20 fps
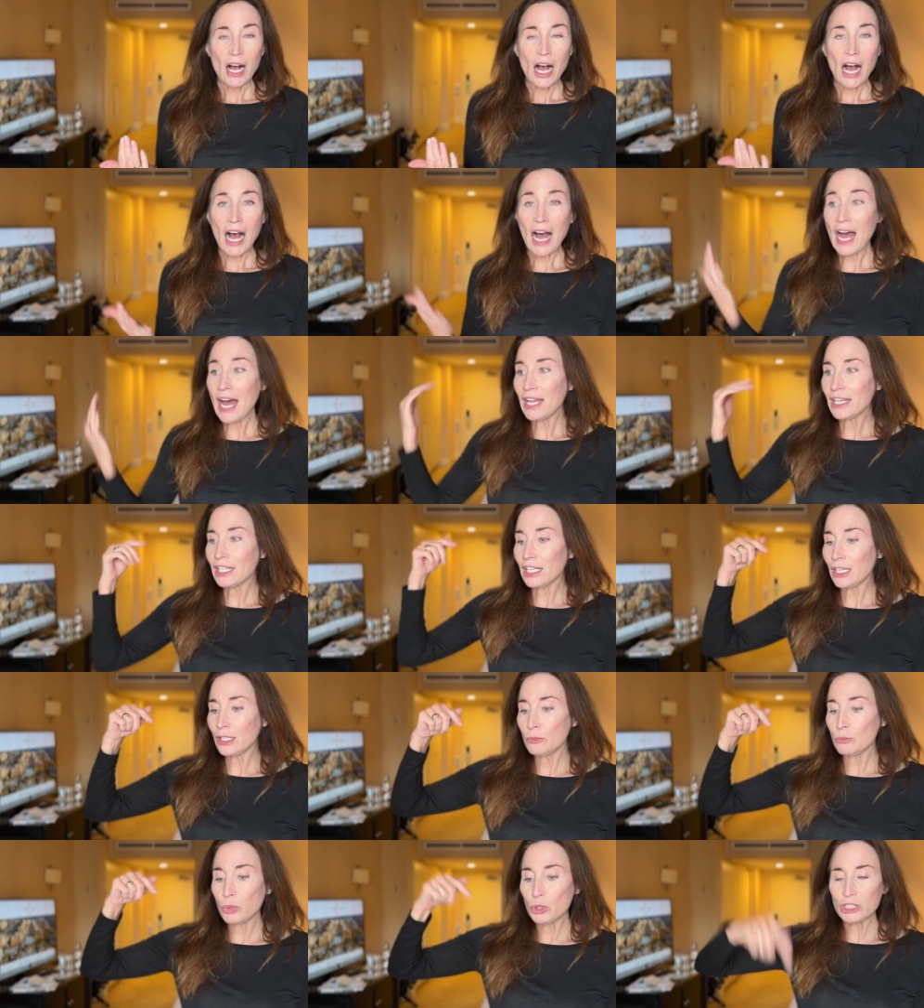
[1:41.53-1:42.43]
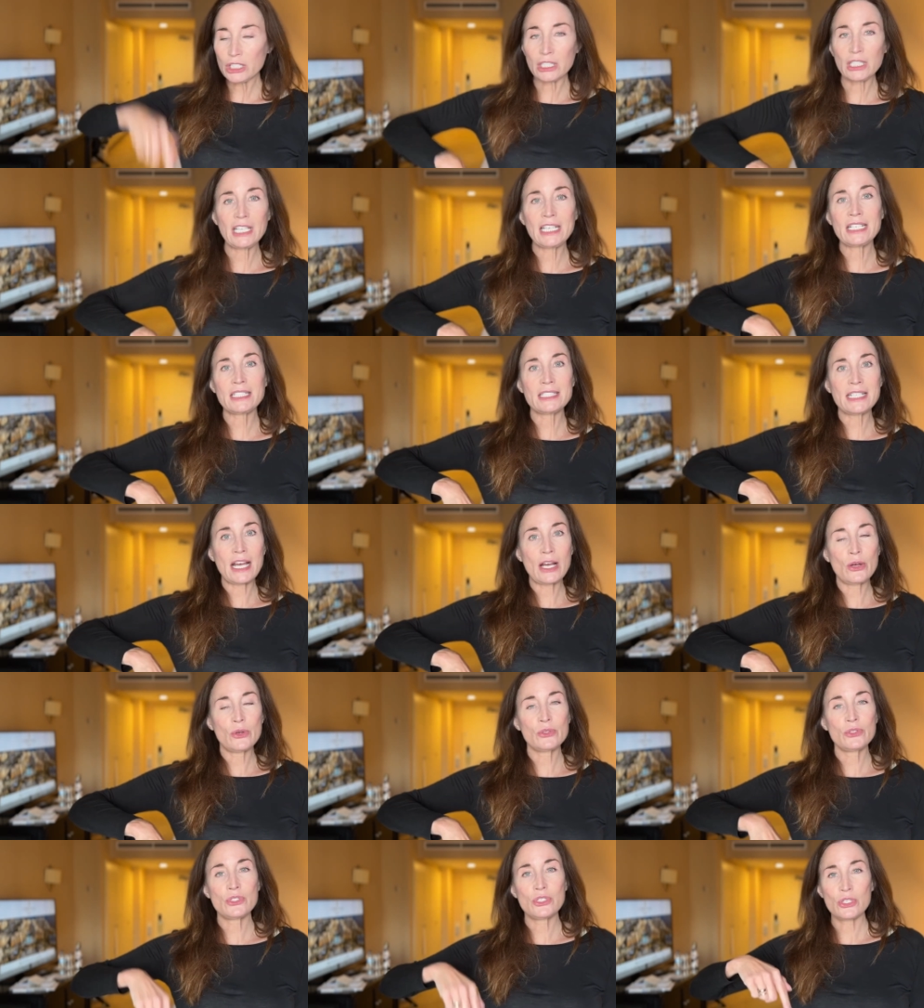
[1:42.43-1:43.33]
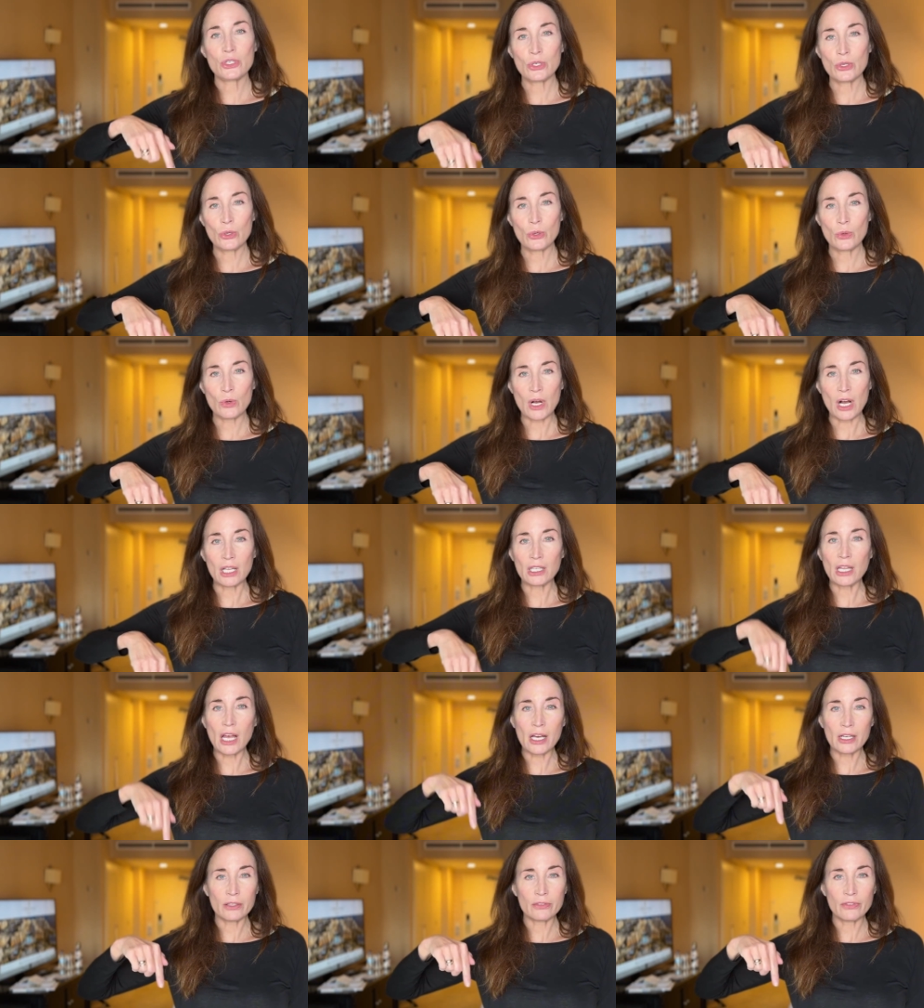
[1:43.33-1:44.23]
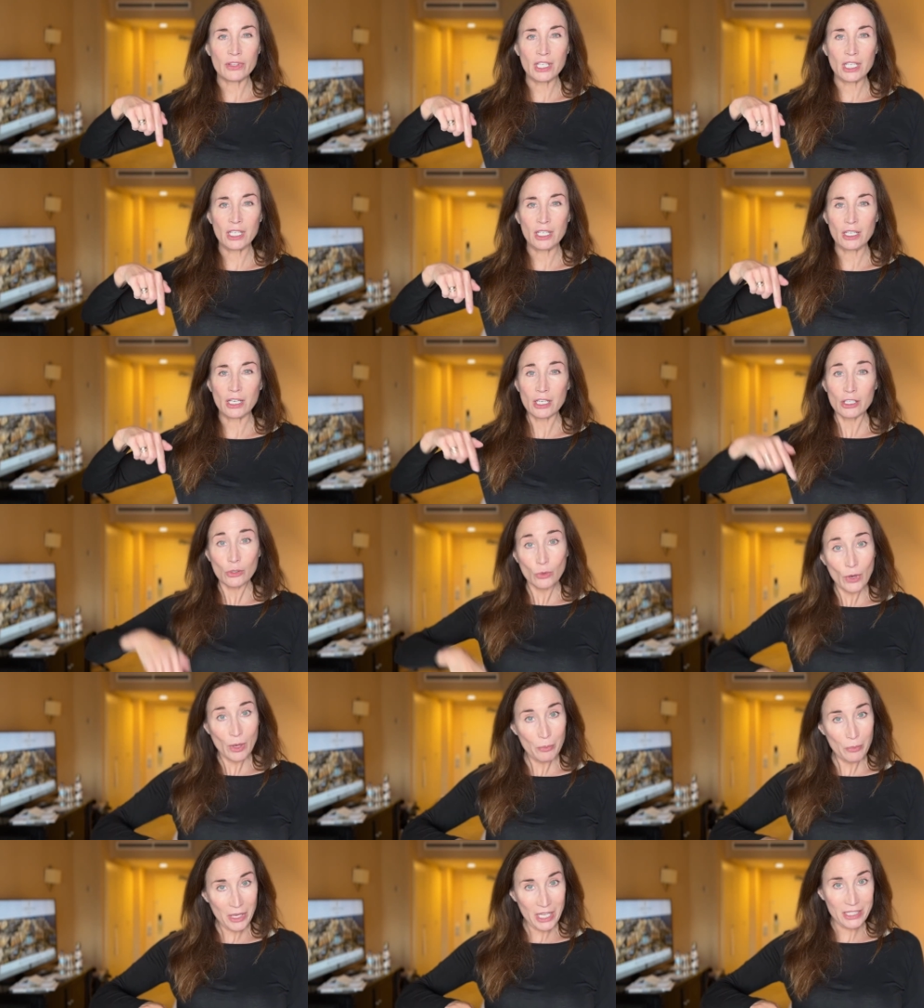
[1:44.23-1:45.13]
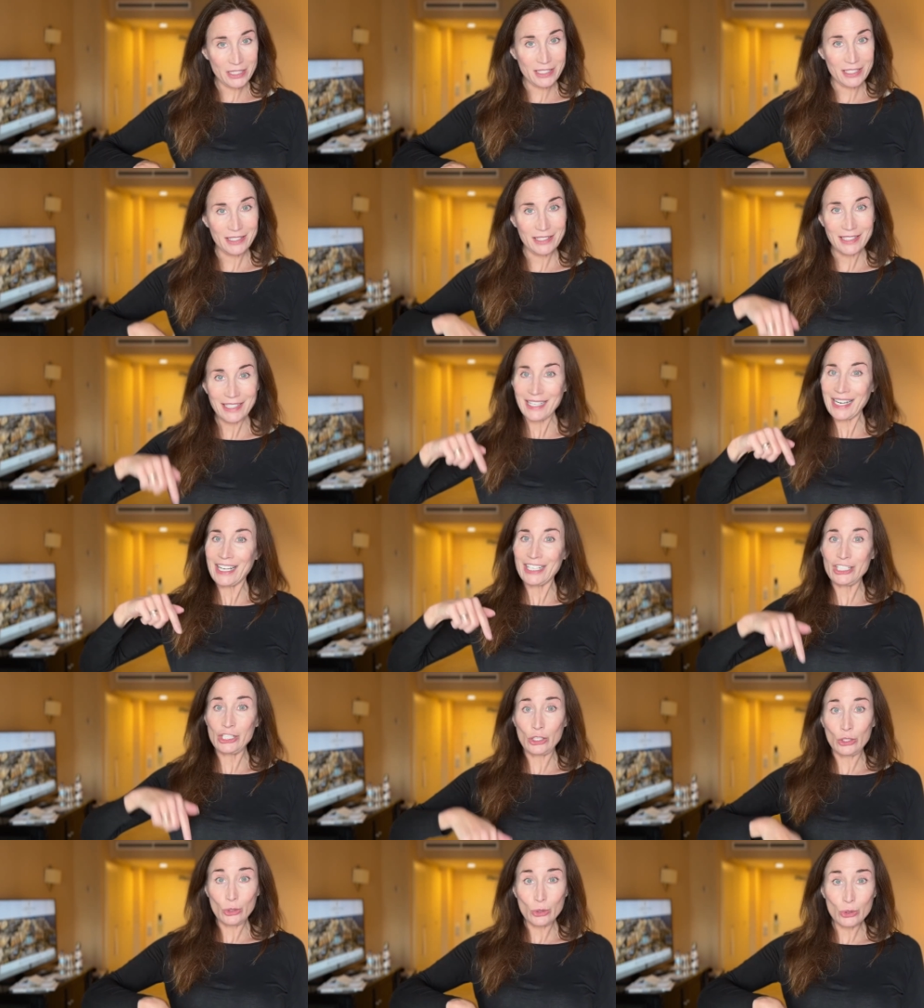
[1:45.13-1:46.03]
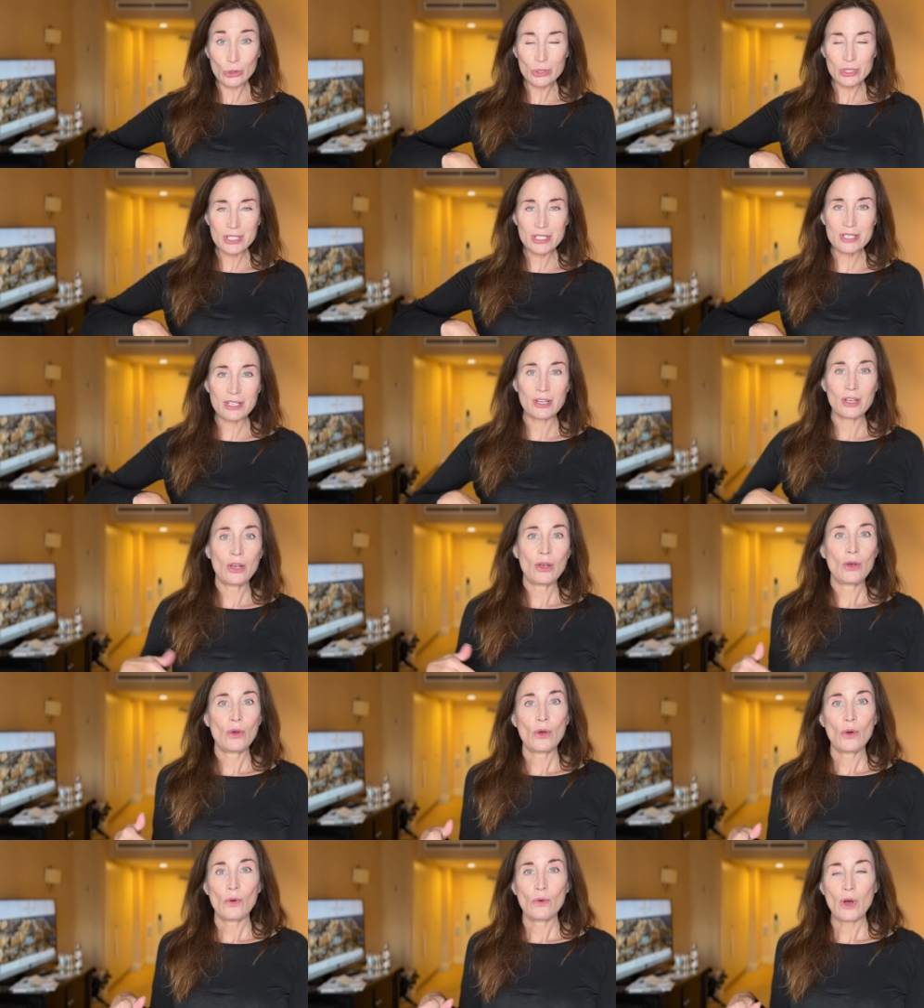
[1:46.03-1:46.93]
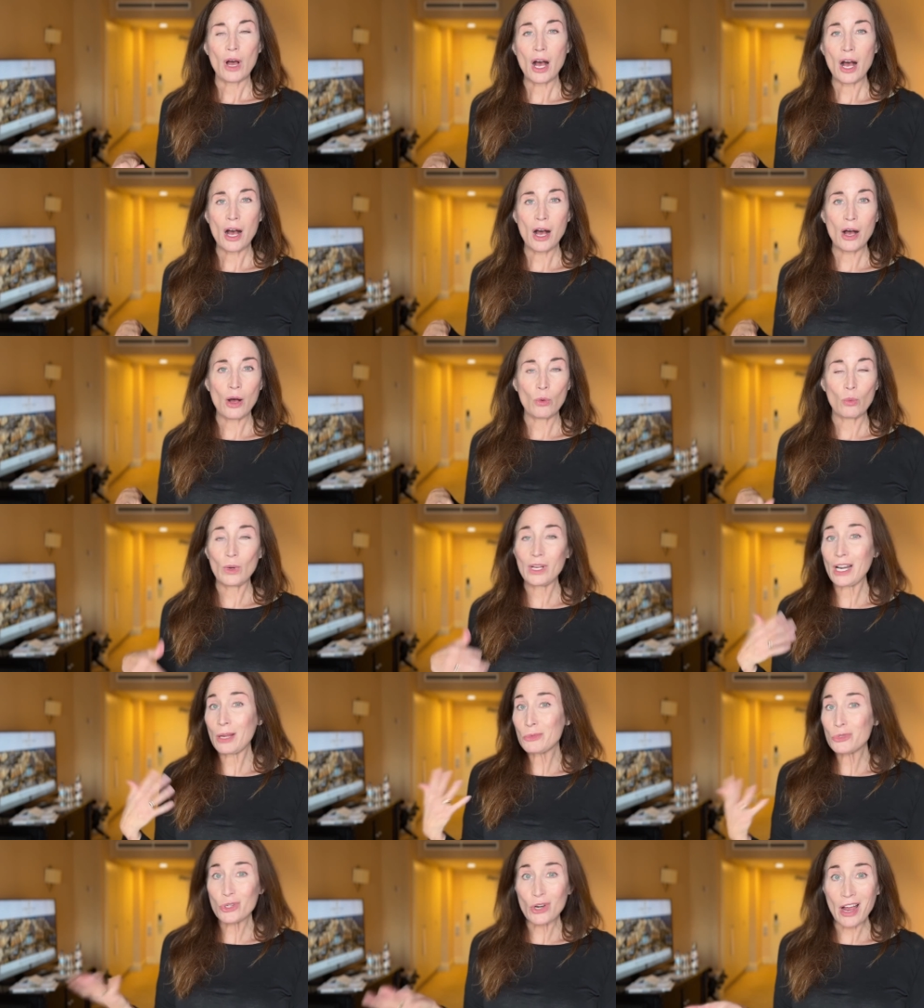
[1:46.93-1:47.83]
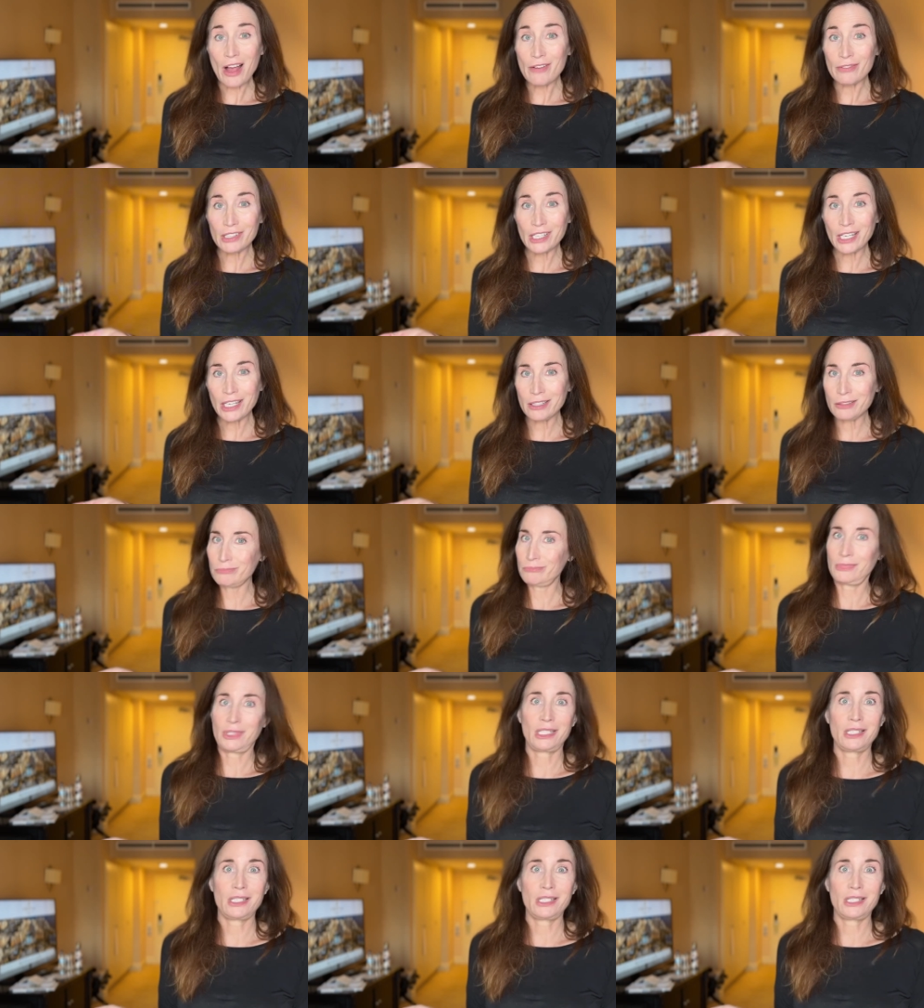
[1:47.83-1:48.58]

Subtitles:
I can put the link down to a lot of the equipment that I use when I'm traveling.